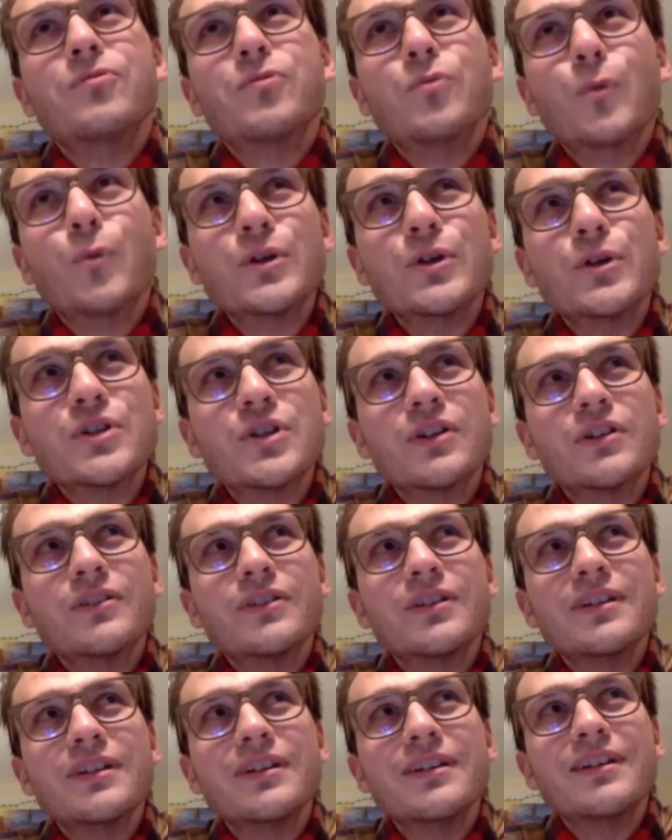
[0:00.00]

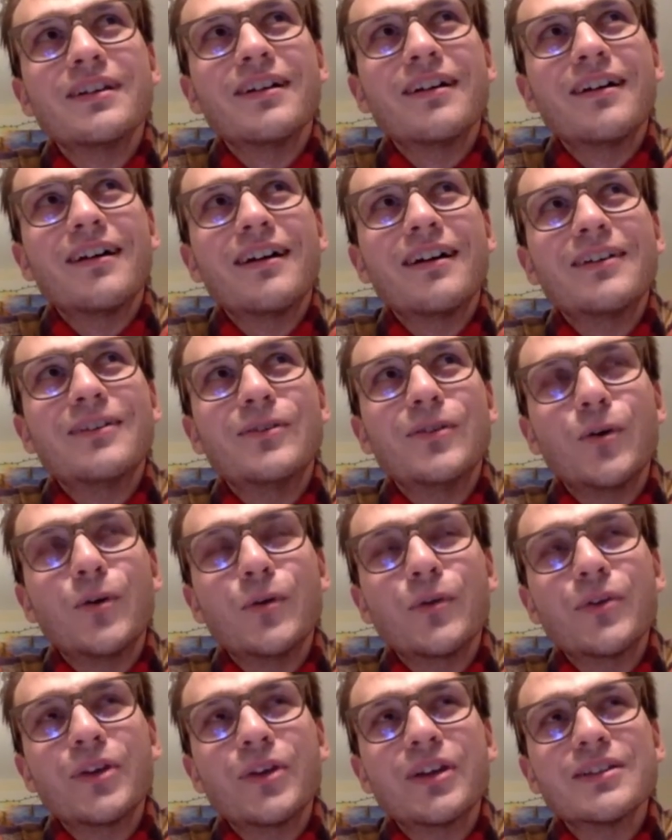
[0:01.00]
unfortunately, I
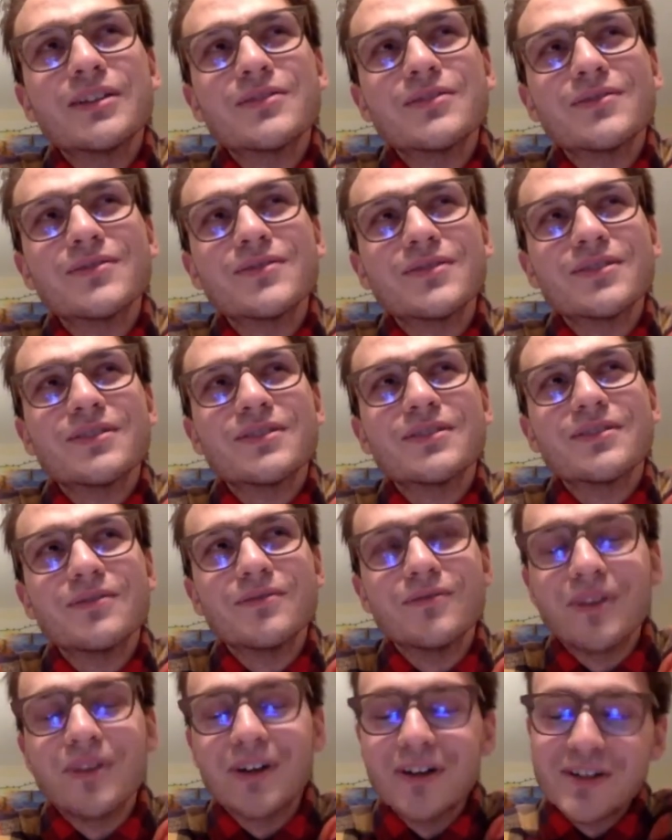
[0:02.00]
don't think it's
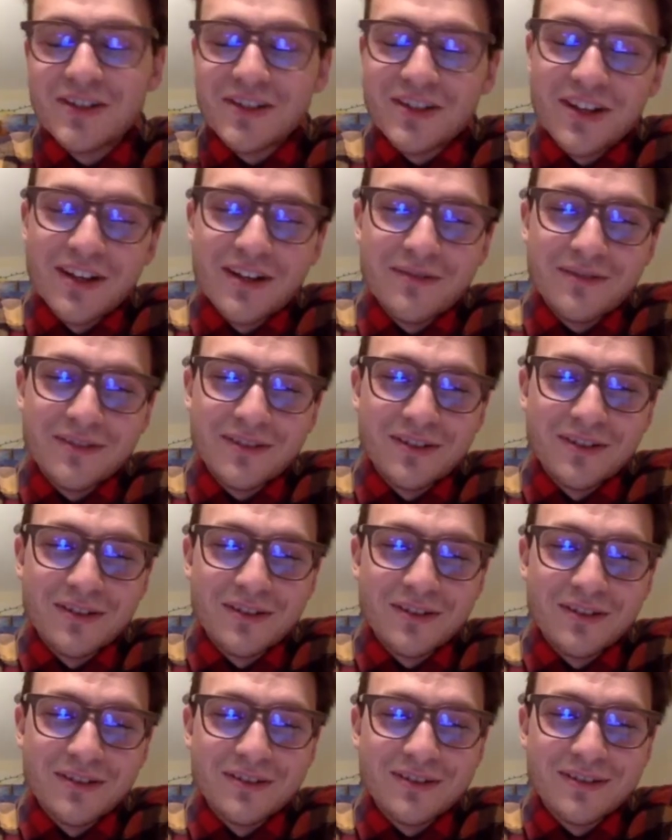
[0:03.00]
very safe
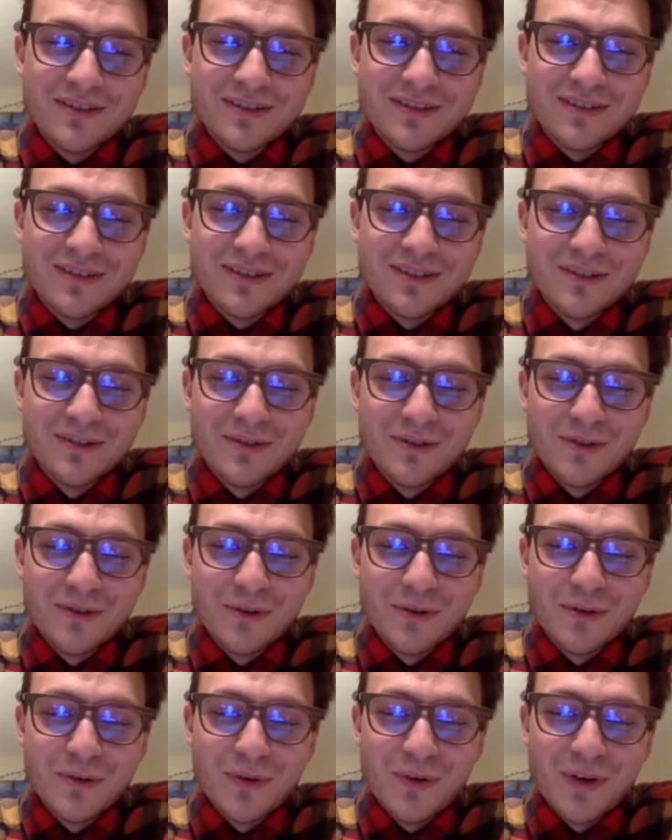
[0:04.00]
to
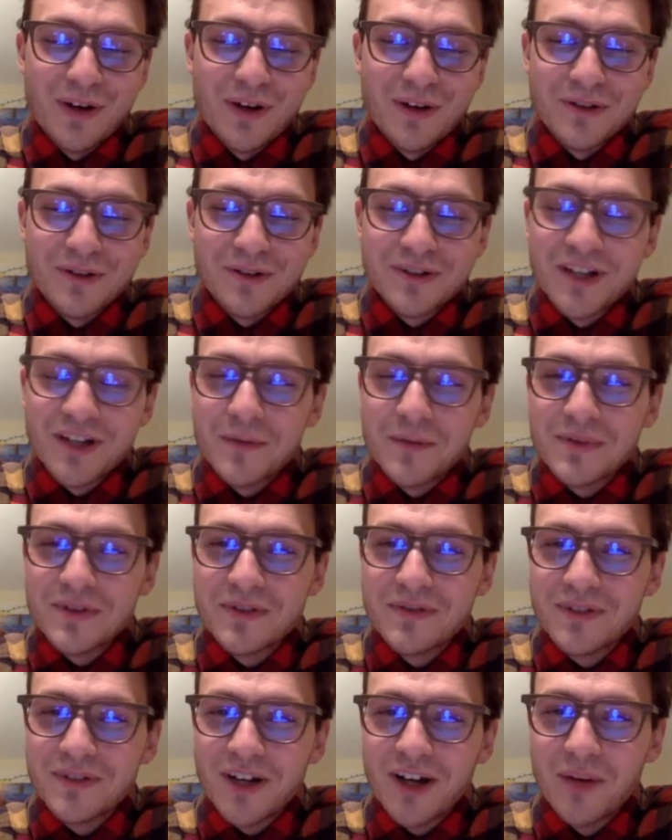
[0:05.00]
do other
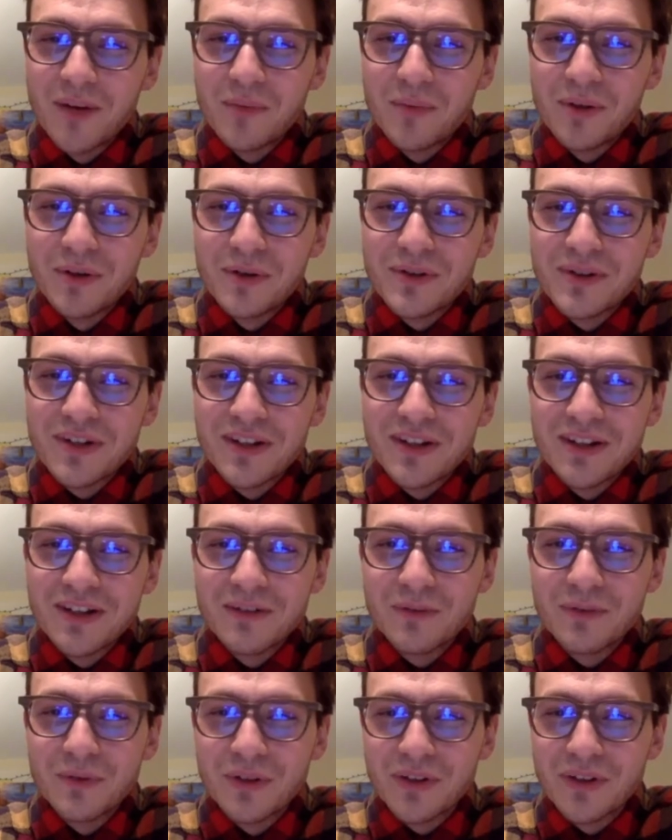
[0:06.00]
types of
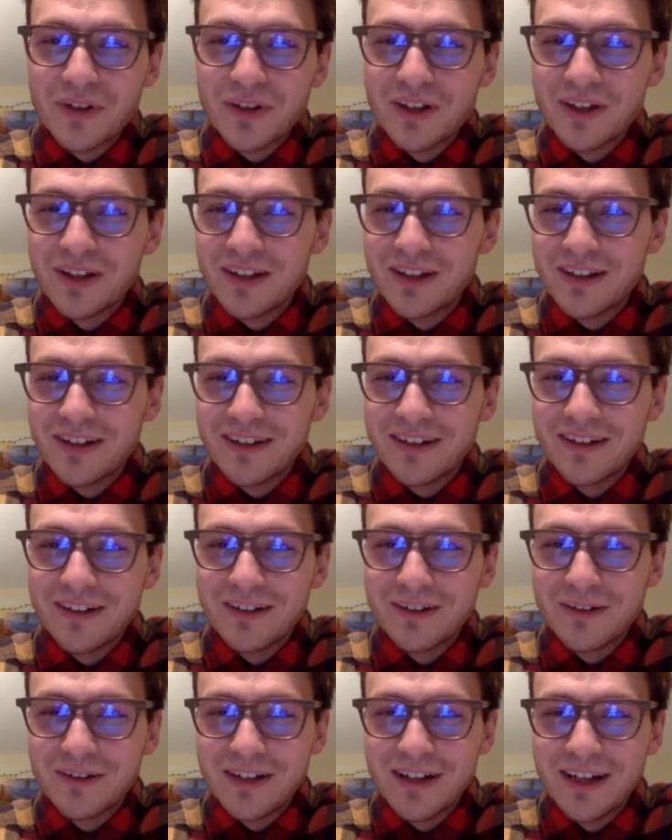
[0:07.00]
composting with like
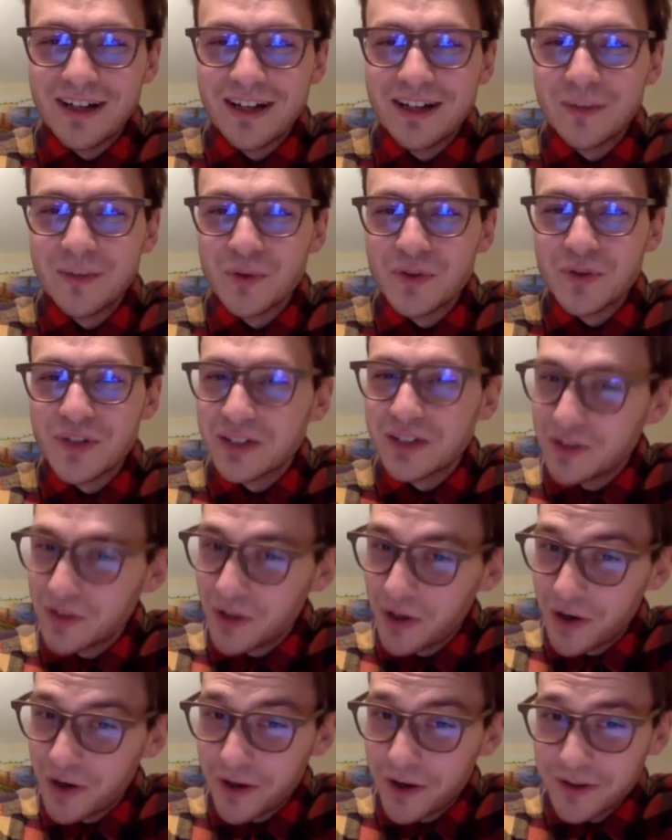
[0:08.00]
animals
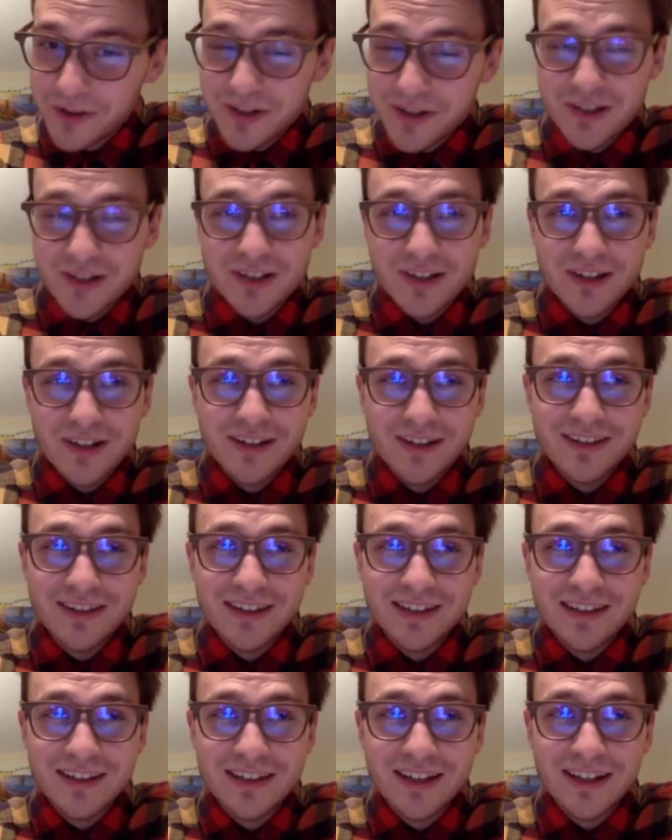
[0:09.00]
like dogs. I
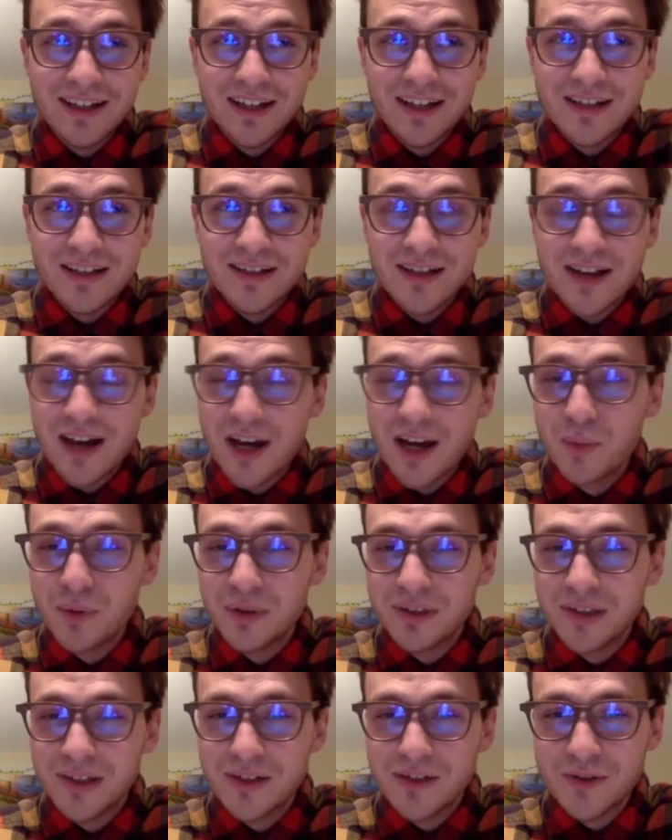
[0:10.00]
think that has a
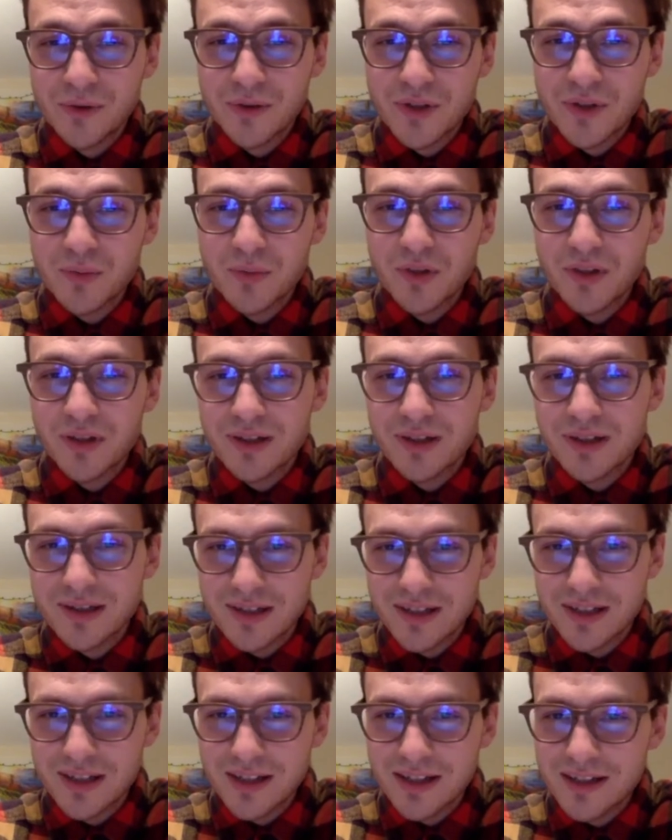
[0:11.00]
high potential to spread
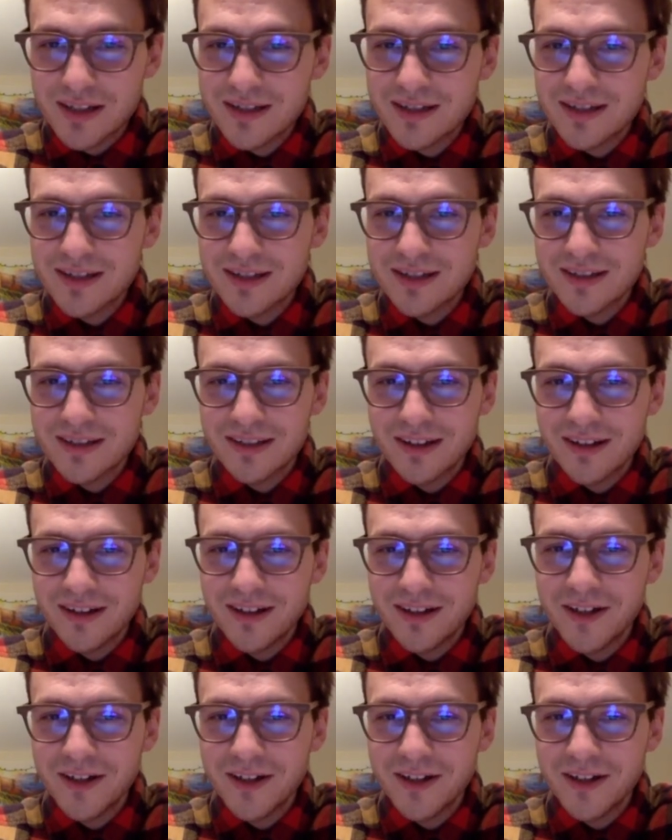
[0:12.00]
disease